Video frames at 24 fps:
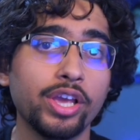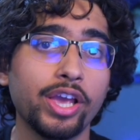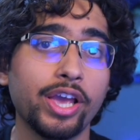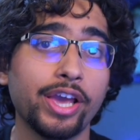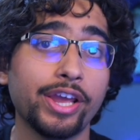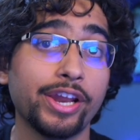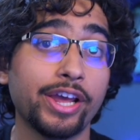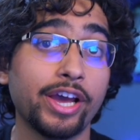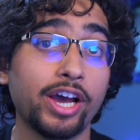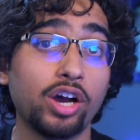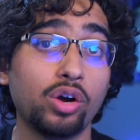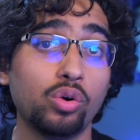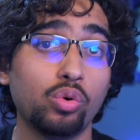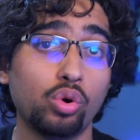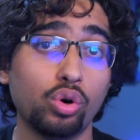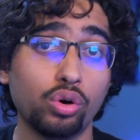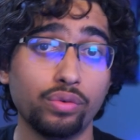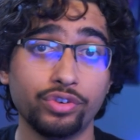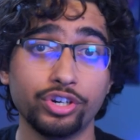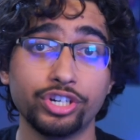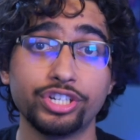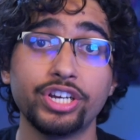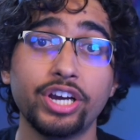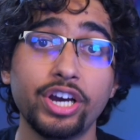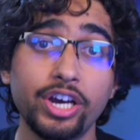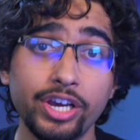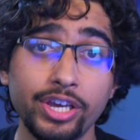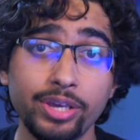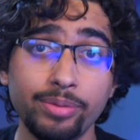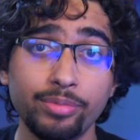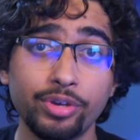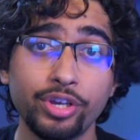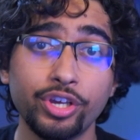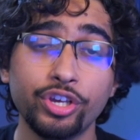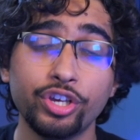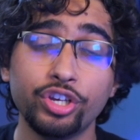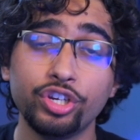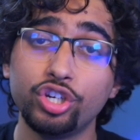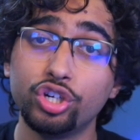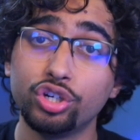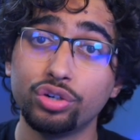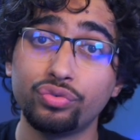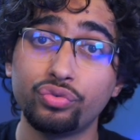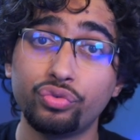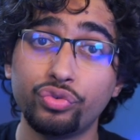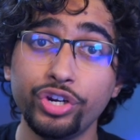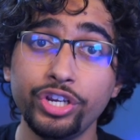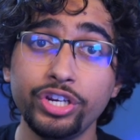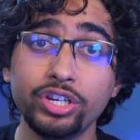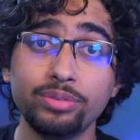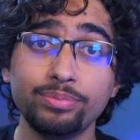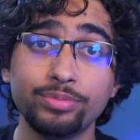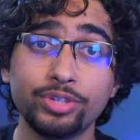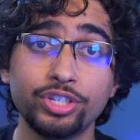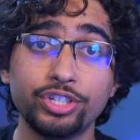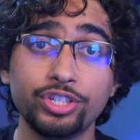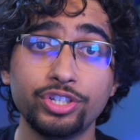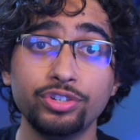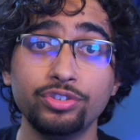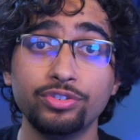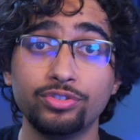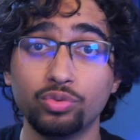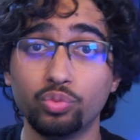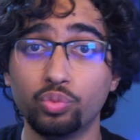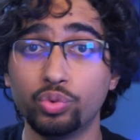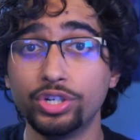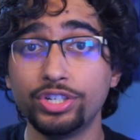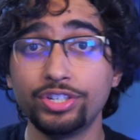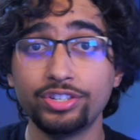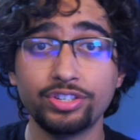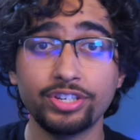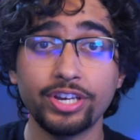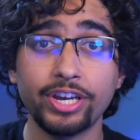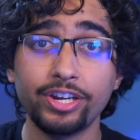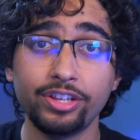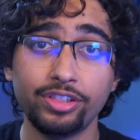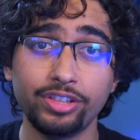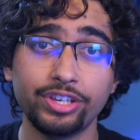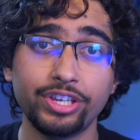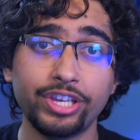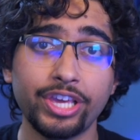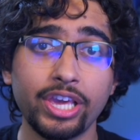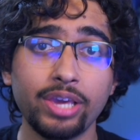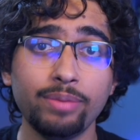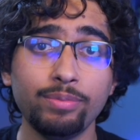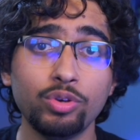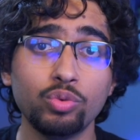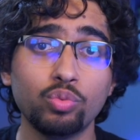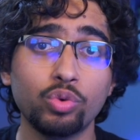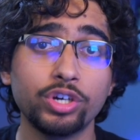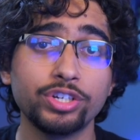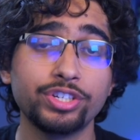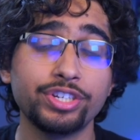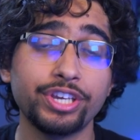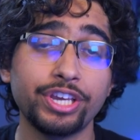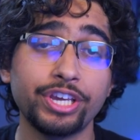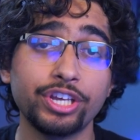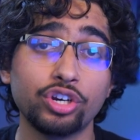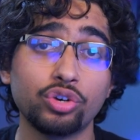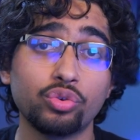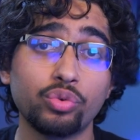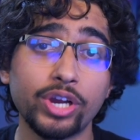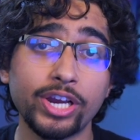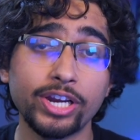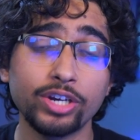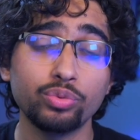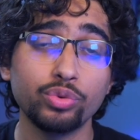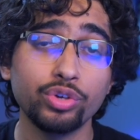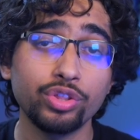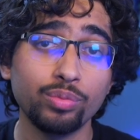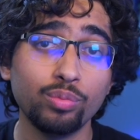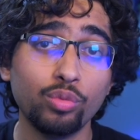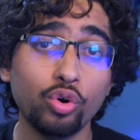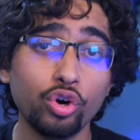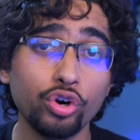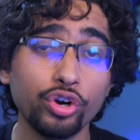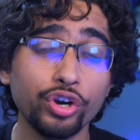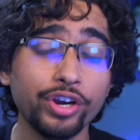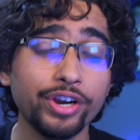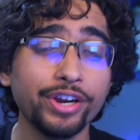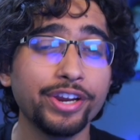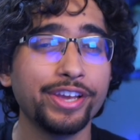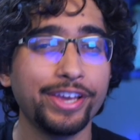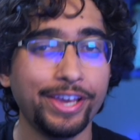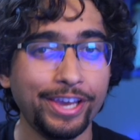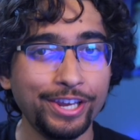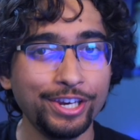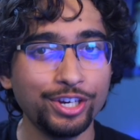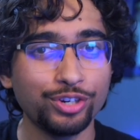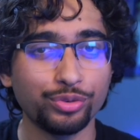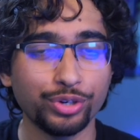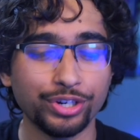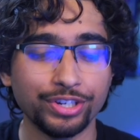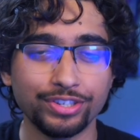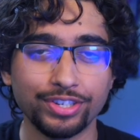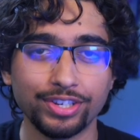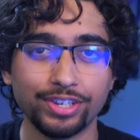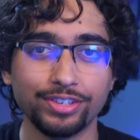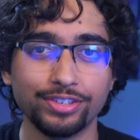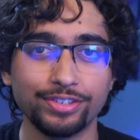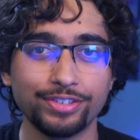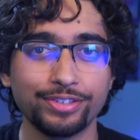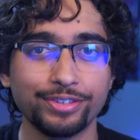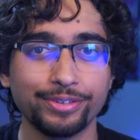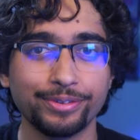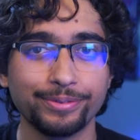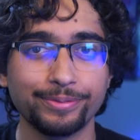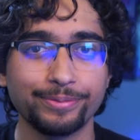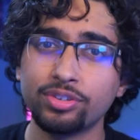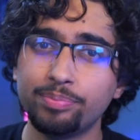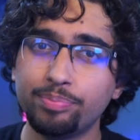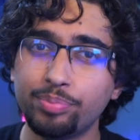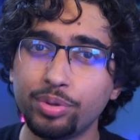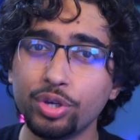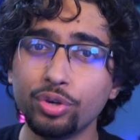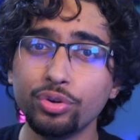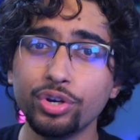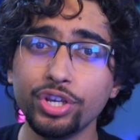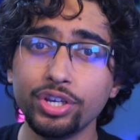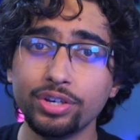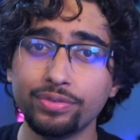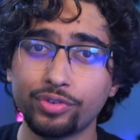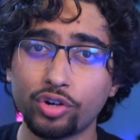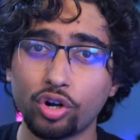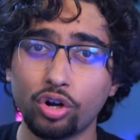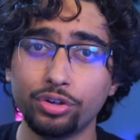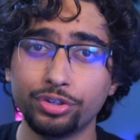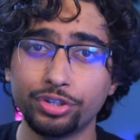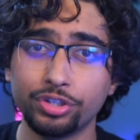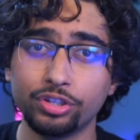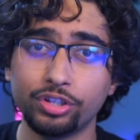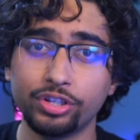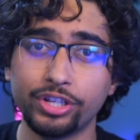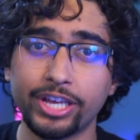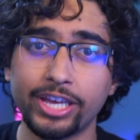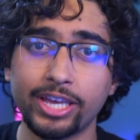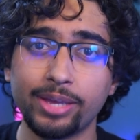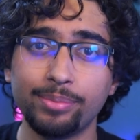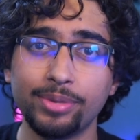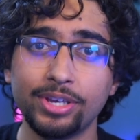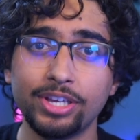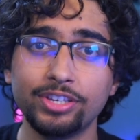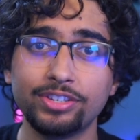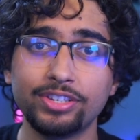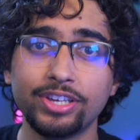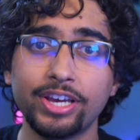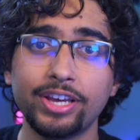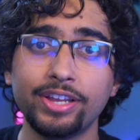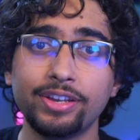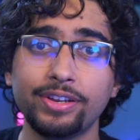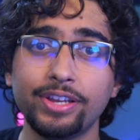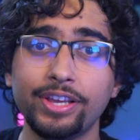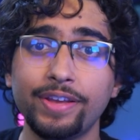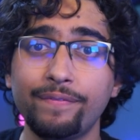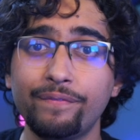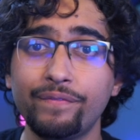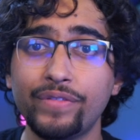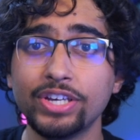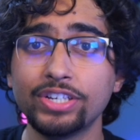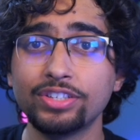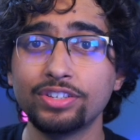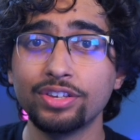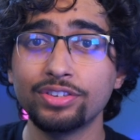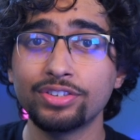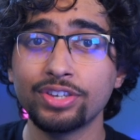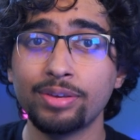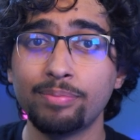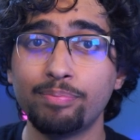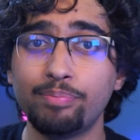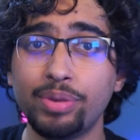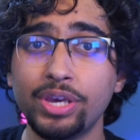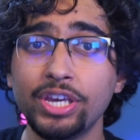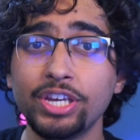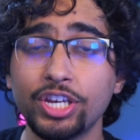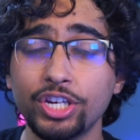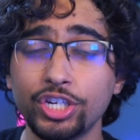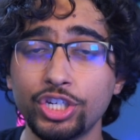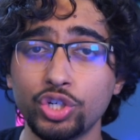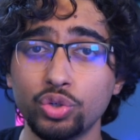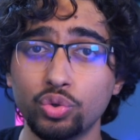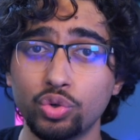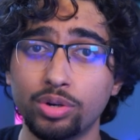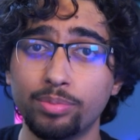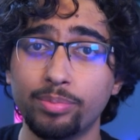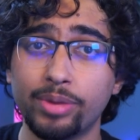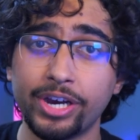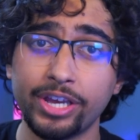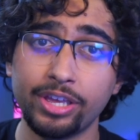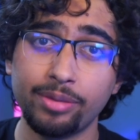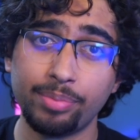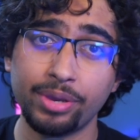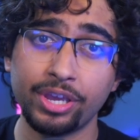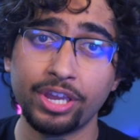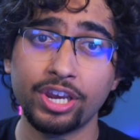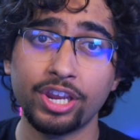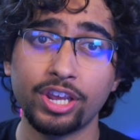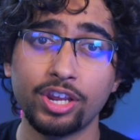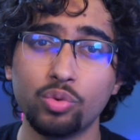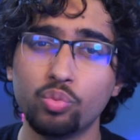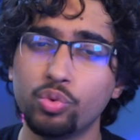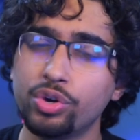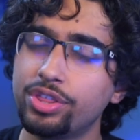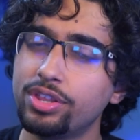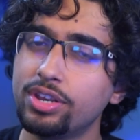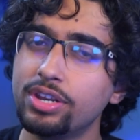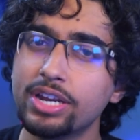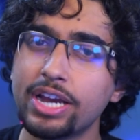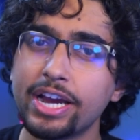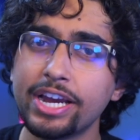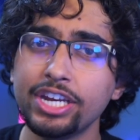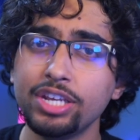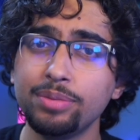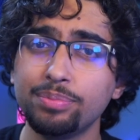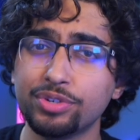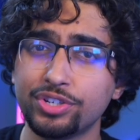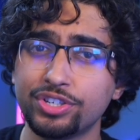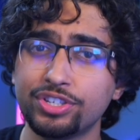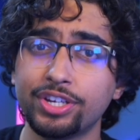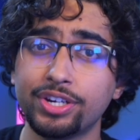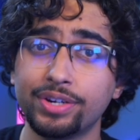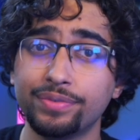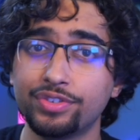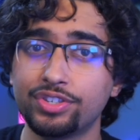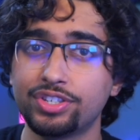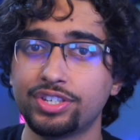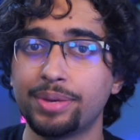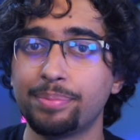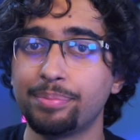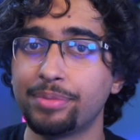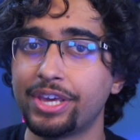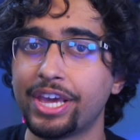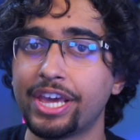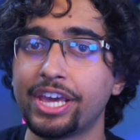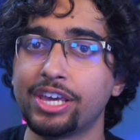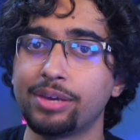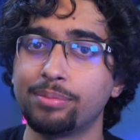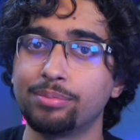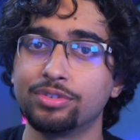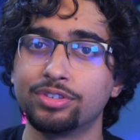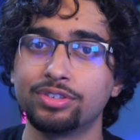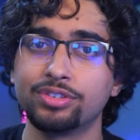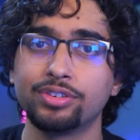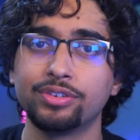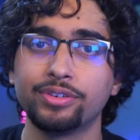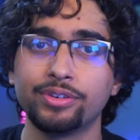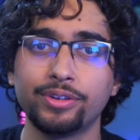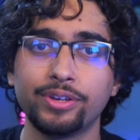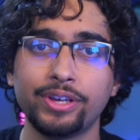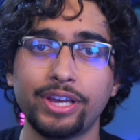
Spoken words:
and how, over time, your freedom to choose which side of the game you want to interact with more increases. The beauty of Cult of the Lamb is that it fixes a big issue, in my opinion, with 90% of sim games.